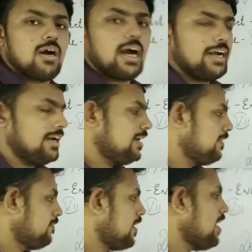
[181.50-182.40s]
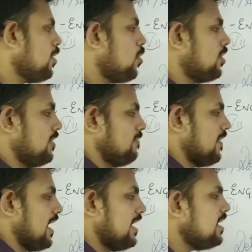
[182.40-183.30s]
identify or
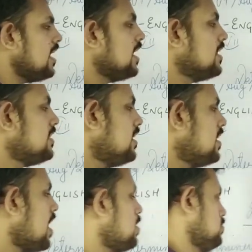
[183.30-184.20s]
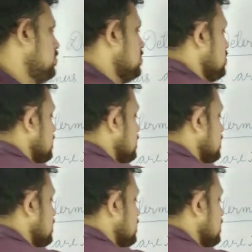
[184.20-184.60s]
define the nouns.